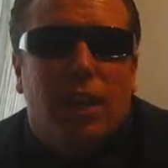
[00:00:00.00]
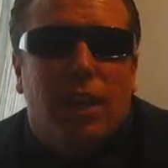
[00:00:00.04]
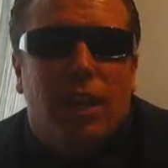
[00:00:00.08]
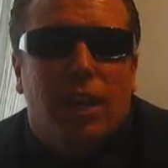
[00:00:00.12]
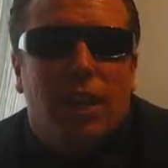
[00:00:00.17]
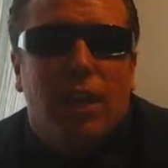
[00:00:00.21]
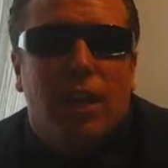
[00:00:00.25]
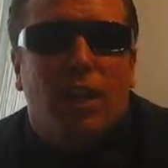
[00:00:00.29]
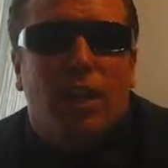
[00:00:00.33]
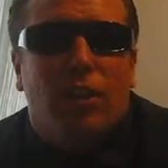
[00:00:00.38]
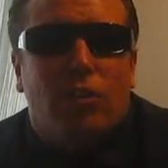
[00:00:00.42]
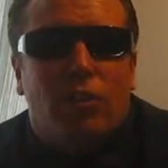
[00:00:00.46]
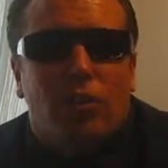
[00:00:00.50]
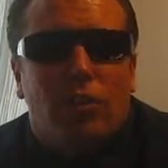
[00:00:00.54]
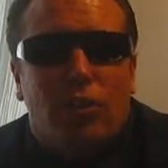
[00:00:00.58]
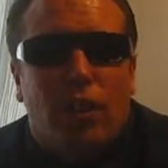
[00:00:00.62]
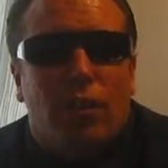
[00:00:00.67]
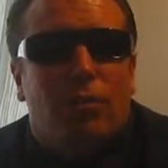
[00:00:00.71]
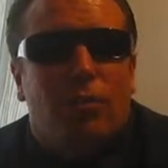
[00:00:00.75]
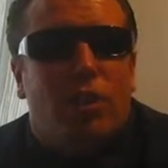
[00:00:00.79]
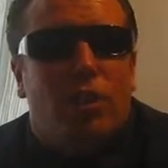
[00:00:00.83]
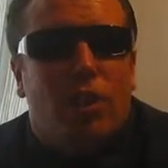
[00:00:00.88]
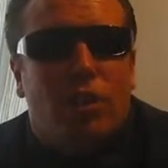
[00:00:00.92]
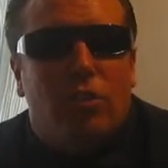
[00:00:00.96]
You know,
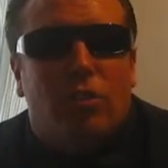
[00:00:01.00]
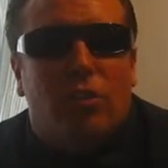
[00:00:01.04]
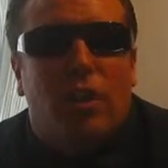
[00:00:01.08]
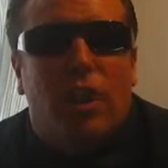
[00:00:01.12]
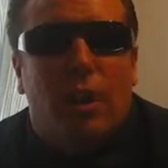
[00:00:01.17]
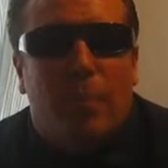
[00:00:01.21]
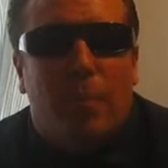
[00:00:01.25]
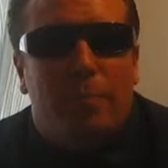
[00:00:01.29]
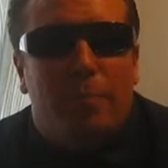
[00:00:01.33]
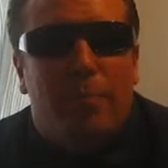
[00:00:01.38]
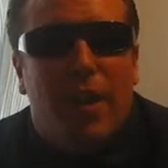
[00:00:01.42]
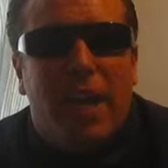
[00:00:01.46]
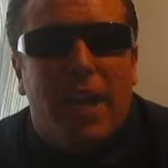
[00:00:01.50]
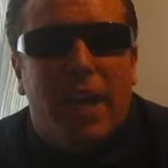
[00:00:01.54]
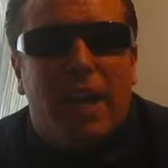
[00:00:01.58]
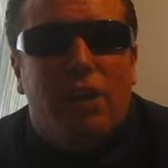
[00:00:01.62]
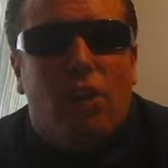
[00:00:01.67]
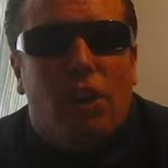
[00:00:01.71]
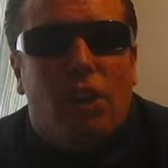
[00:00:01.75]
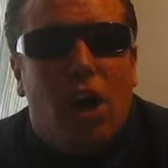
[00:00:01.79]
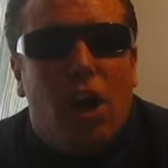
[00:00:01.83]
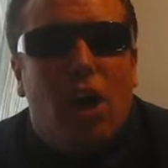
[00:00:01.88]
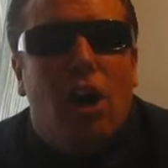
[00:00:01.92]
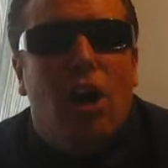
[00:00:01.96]
something that looks like a big,
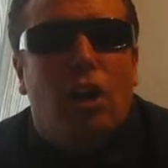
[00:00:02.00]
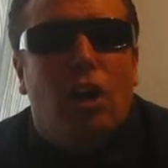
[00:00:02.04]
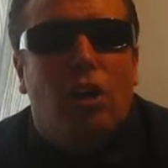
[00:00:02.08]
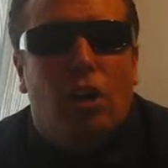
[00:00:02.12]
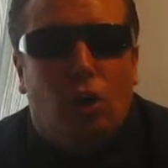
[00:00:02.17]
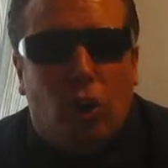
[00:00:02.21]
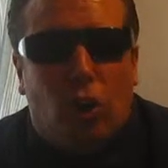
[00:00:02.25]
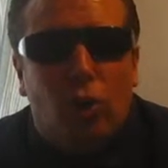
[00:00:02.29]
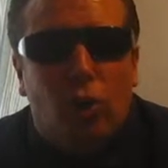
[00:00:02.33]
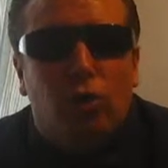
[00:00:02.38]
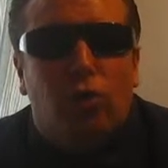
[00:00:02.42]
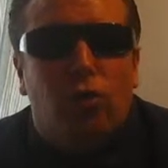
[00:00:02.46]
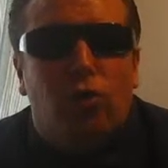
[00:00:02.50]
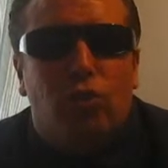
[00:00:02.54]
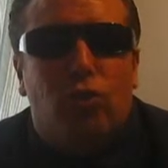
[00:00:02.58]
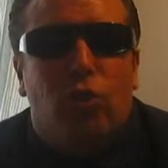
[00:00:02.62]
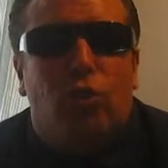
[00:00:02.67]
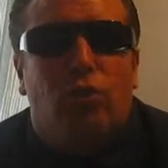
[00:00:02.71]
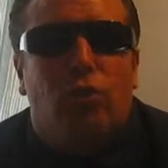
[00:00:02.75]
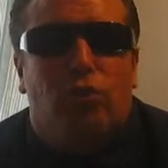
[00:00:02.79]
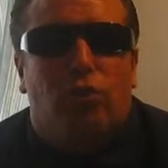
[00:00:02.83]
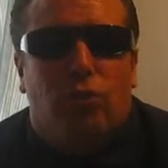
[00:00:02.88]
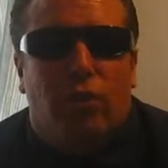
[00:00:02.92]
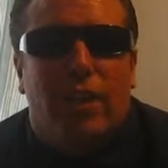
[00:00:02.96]
long, old
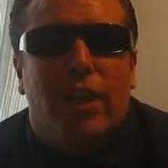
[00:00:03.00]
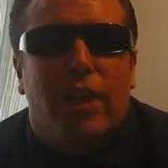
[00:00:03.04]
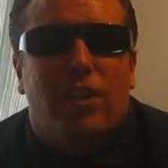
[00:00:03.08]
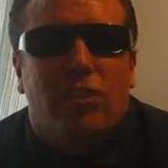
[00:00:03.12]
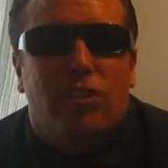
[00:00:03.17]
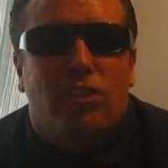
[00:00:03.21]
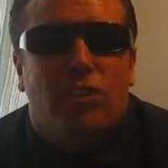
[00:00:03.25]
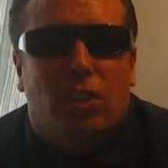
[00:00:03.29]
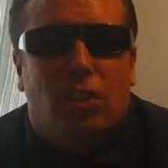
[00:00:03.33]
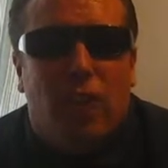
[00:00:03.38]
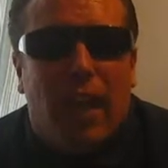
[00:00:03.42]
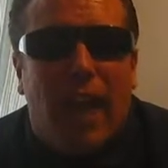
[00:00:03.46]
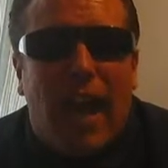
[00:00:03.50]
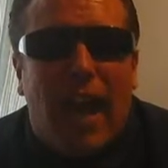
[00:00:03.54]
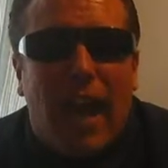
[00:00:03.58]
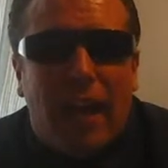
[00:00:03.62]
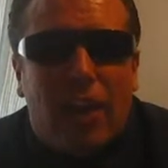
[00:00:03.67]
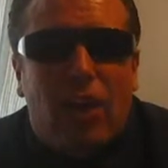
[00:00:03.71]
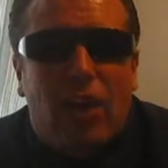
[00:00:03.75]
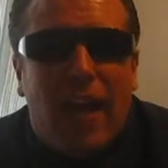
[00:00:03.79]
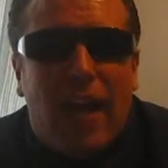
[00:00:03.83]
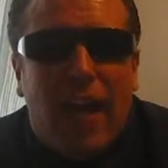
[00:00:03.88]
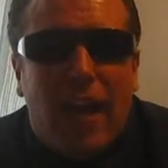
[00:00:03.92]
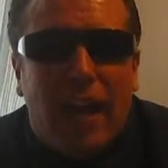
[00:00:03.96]
school, traditional
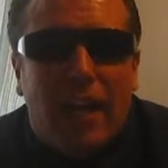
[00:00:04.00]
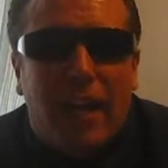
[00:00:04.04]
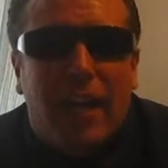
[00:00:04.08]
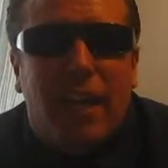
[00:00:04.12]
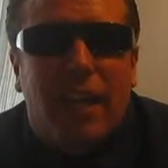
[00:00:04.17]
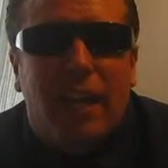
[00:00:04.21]
Cadillac?